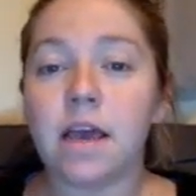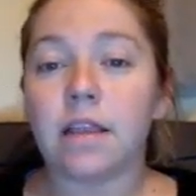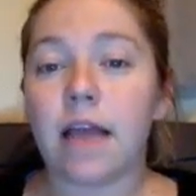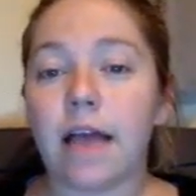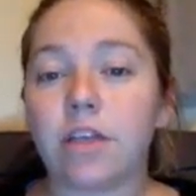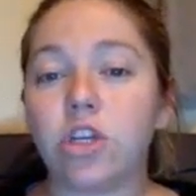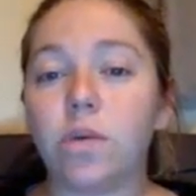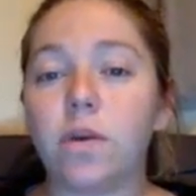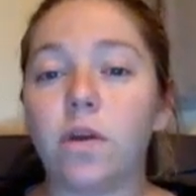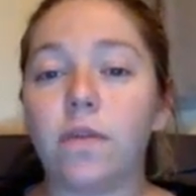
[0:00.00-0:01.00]
Last
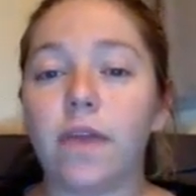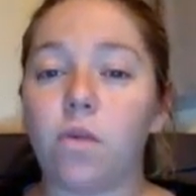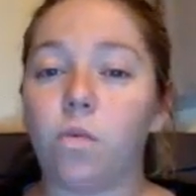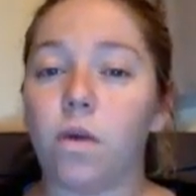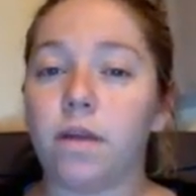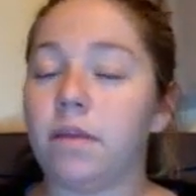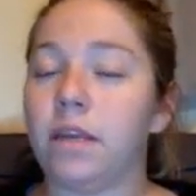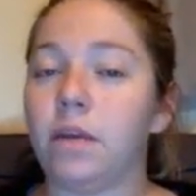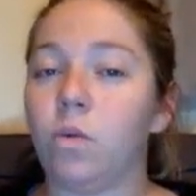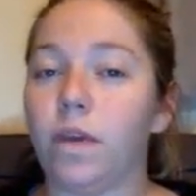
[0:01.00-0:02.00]
year we only had 1
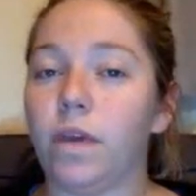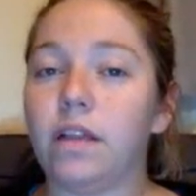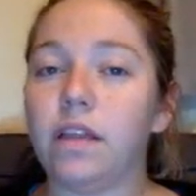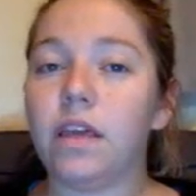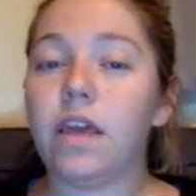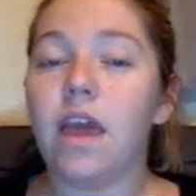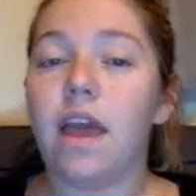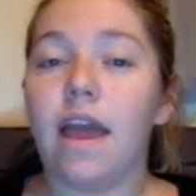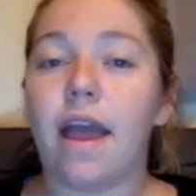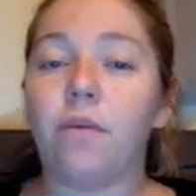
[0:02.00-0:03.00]
meeting weekly,
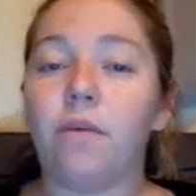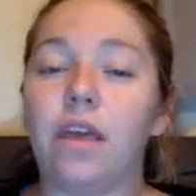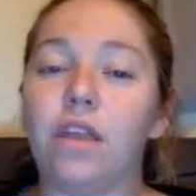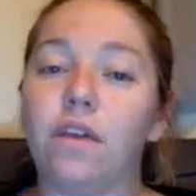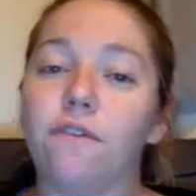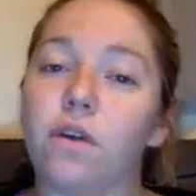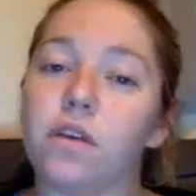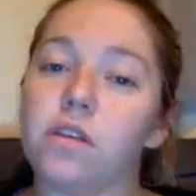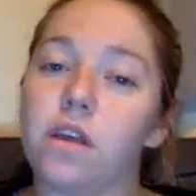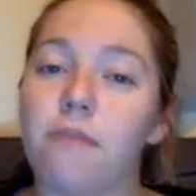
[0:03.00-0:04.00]
and we either
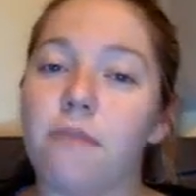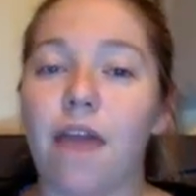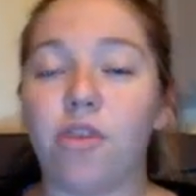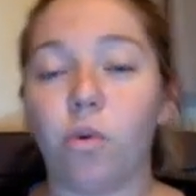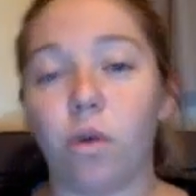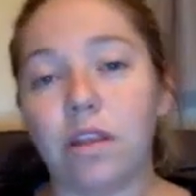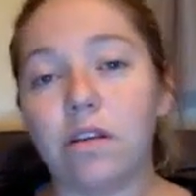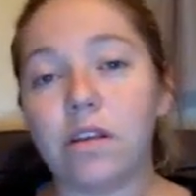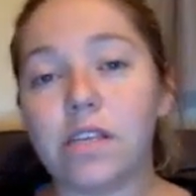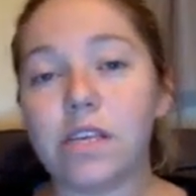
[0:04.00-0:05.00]
focused on math or
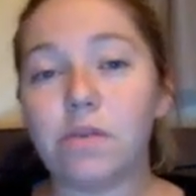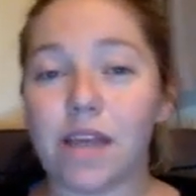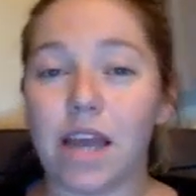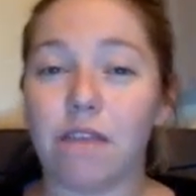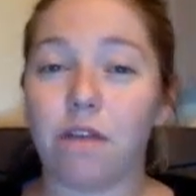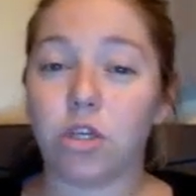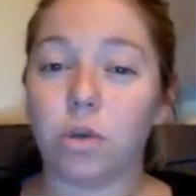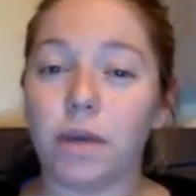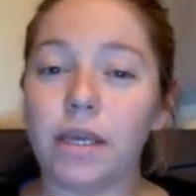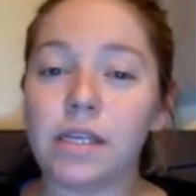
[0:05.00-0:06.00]
literacy. It was kind of our
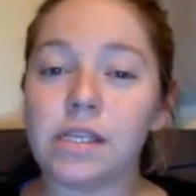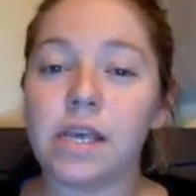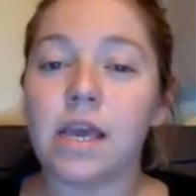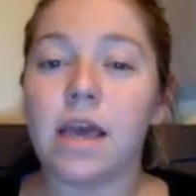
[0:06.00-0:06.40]
choice.